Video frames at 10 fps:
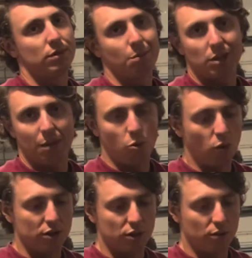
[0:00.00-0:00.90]
Typically, I'm a
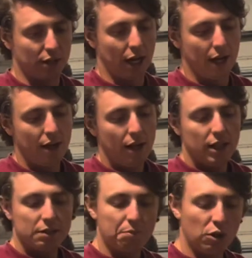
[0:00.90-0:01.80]
one-zone guy.
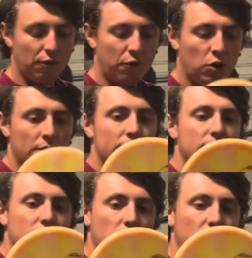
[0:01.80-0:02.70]
It's beautiful.
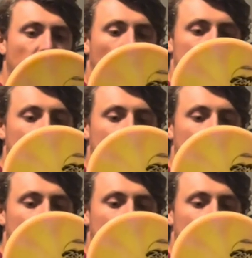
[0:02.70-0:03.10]
We've called it